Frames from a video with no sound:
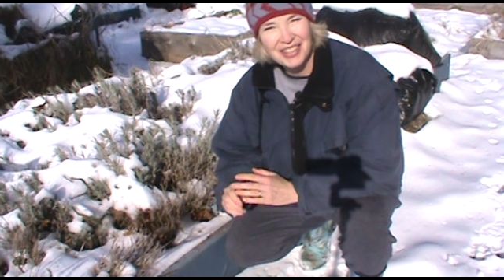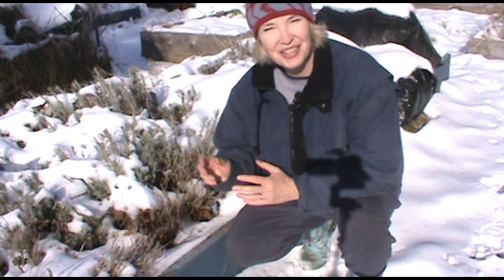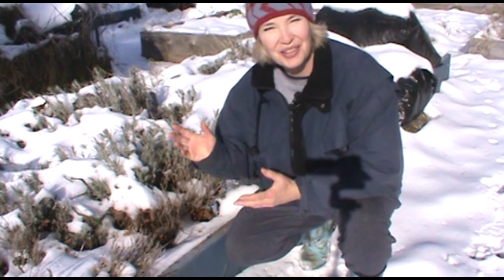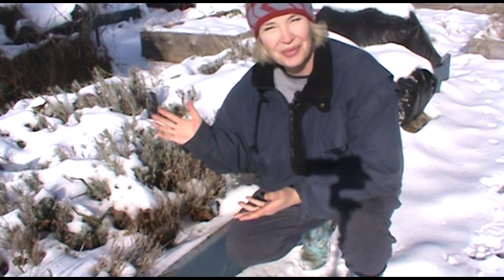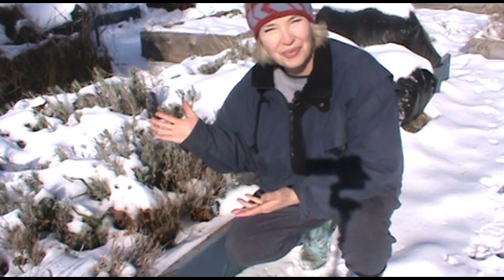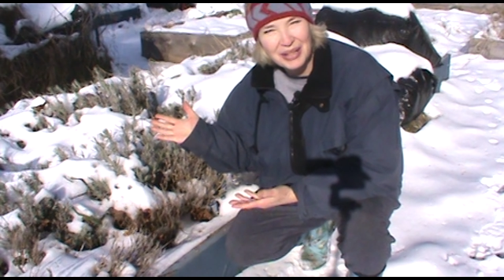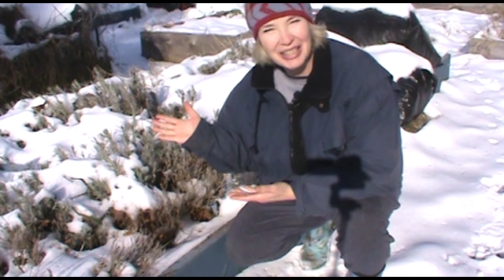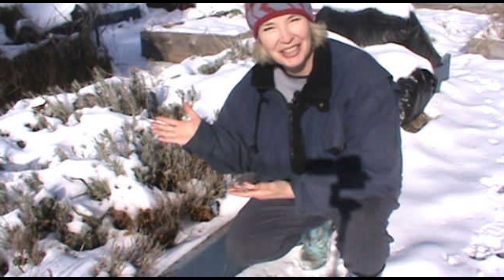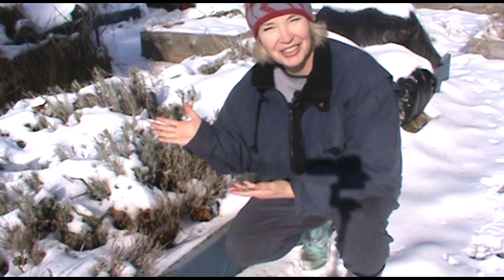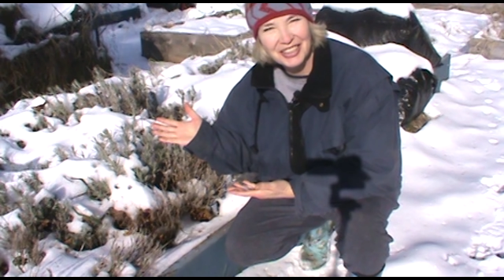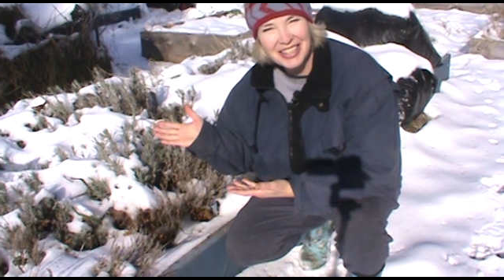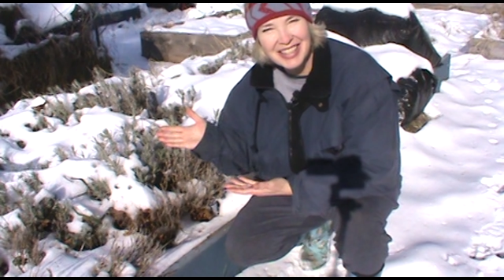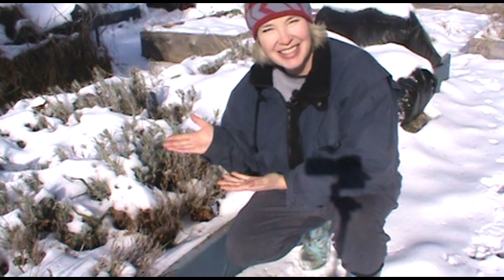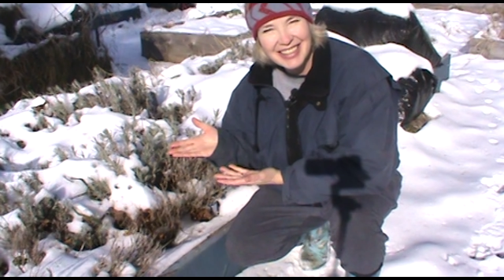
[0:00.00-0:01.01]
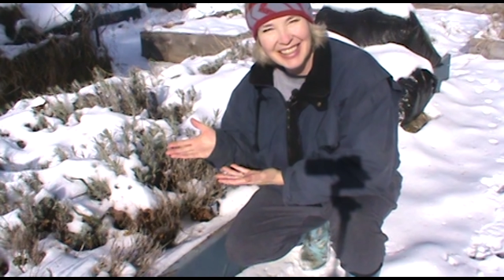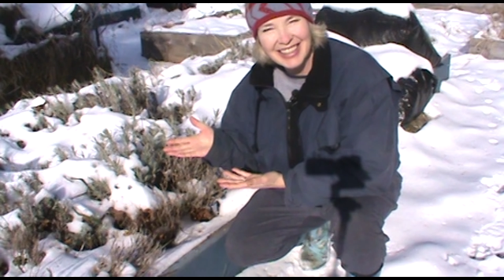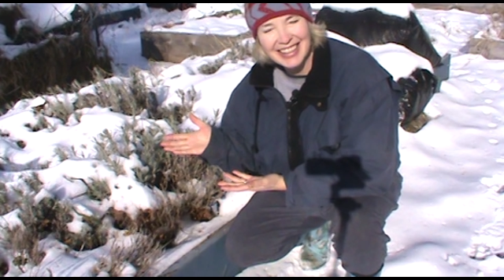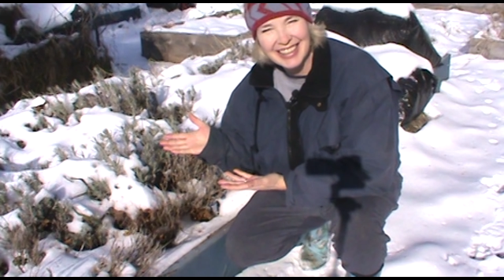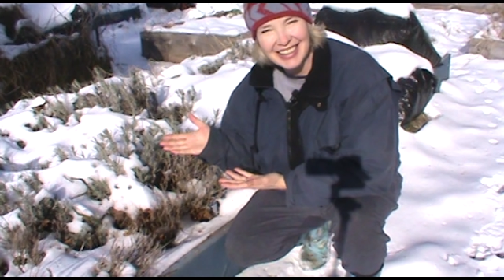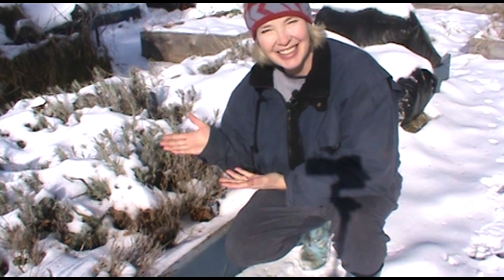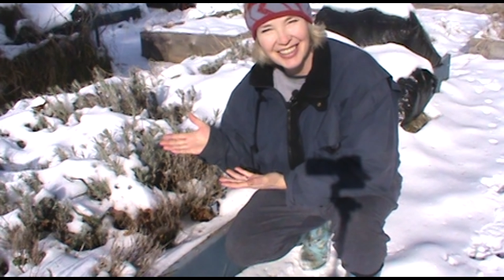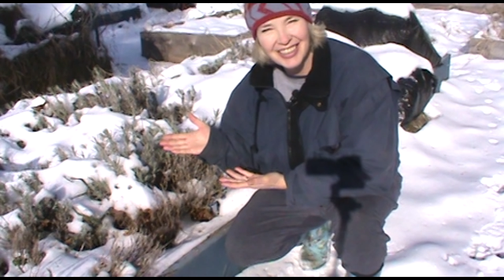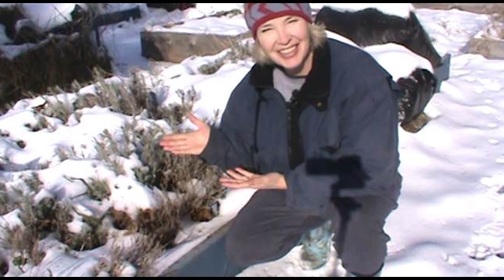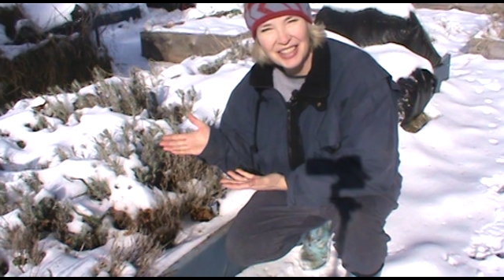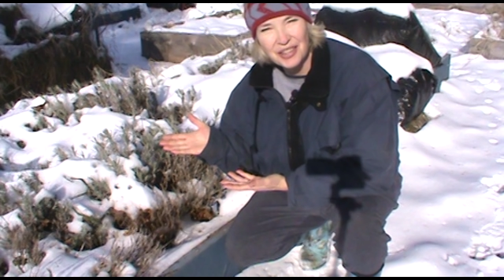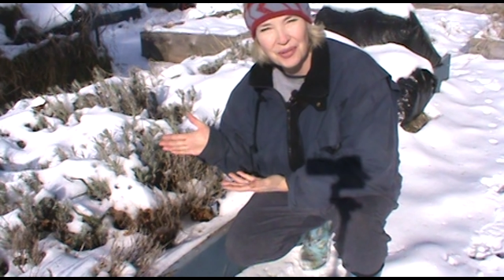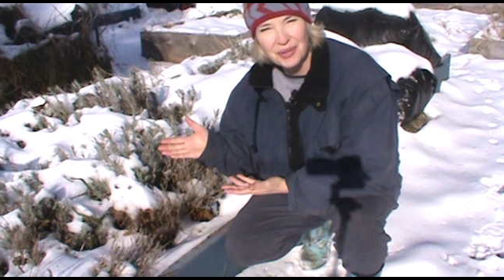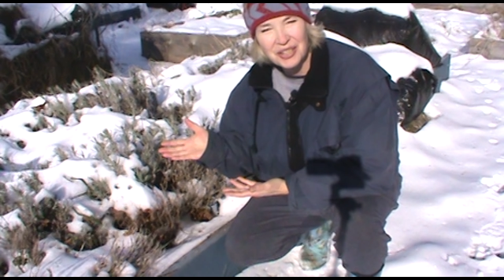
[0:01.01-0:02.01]
This is what it looks like here
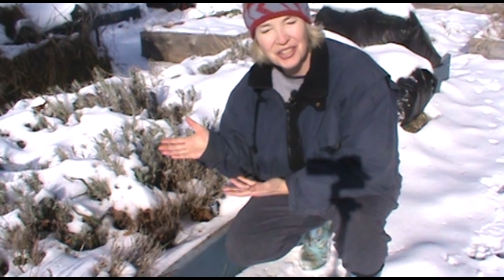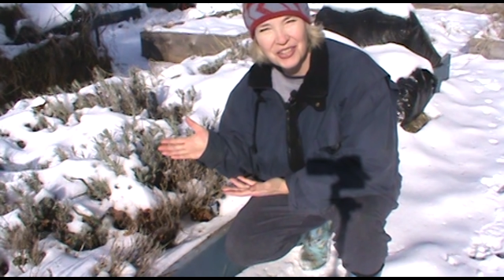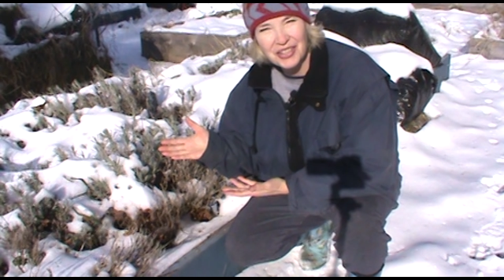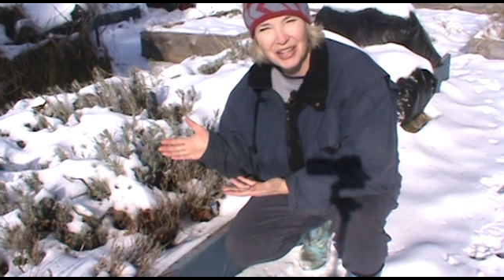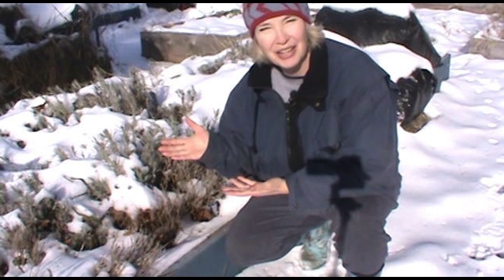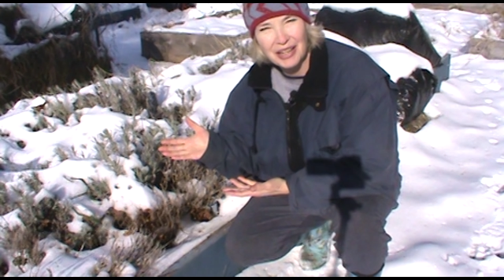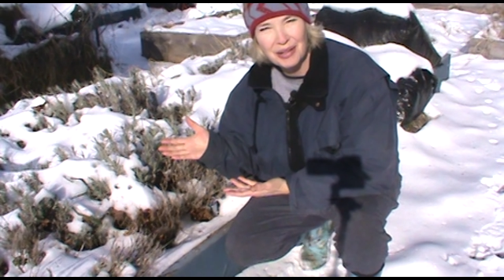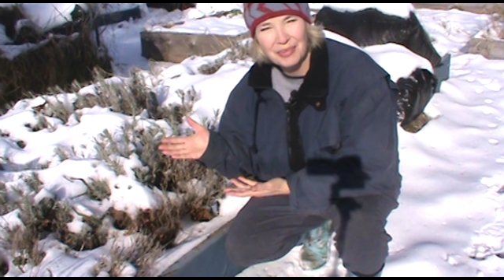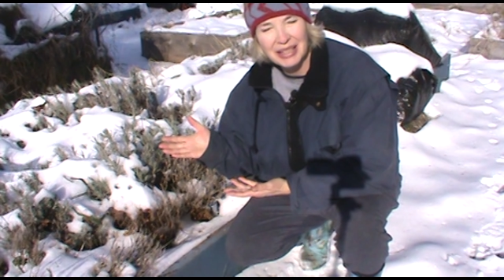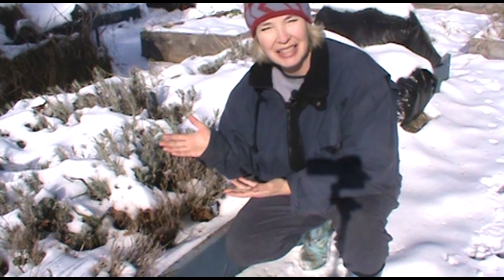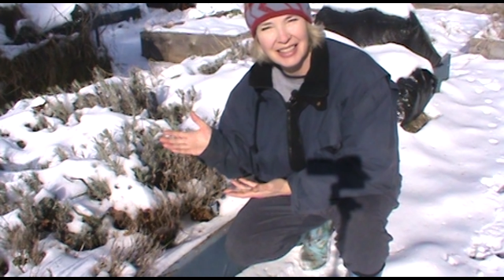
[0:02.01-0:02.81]
in the wintertime.